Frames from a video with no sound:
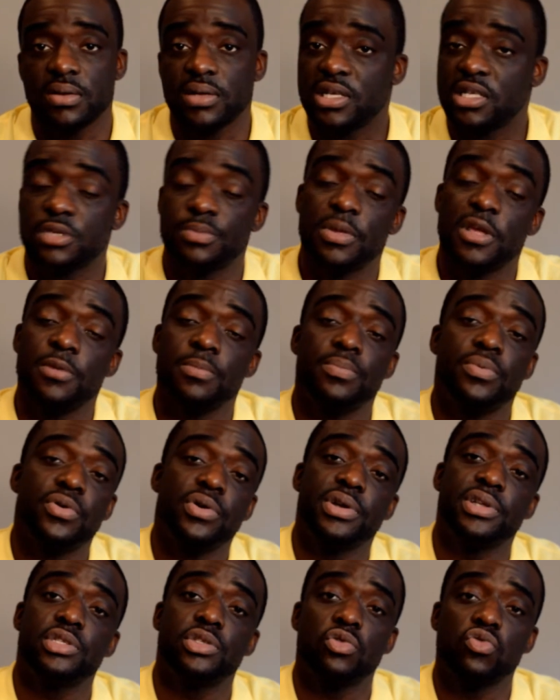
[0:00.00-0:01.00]
It's
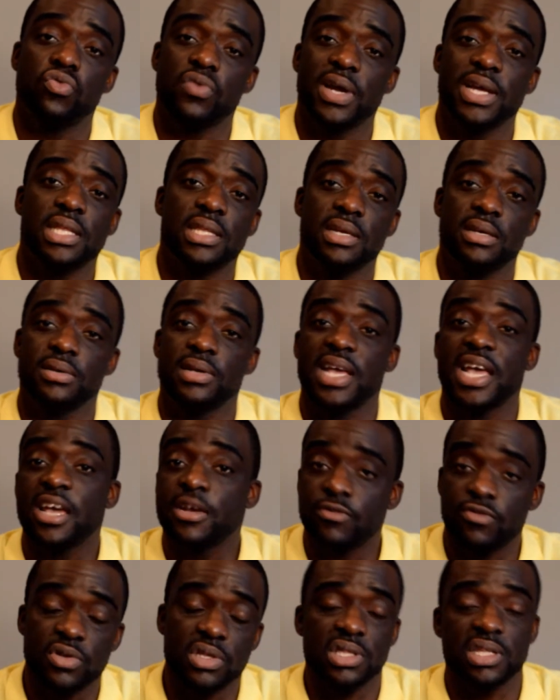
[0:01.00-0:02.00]
important to write down
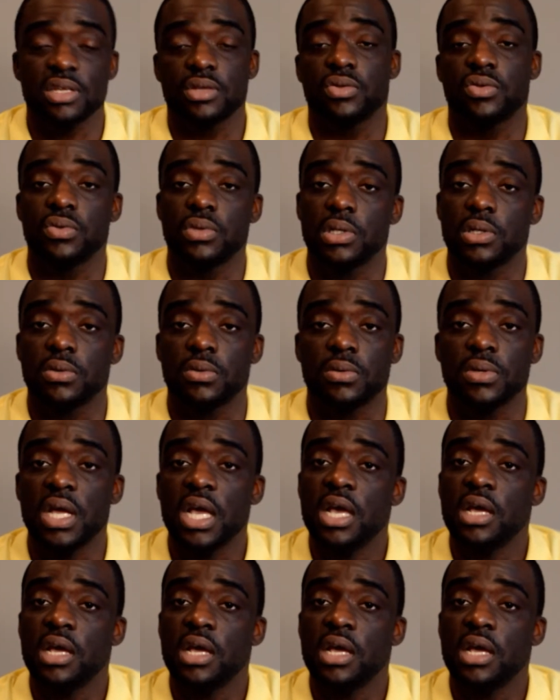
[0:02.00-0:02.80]
everything you do.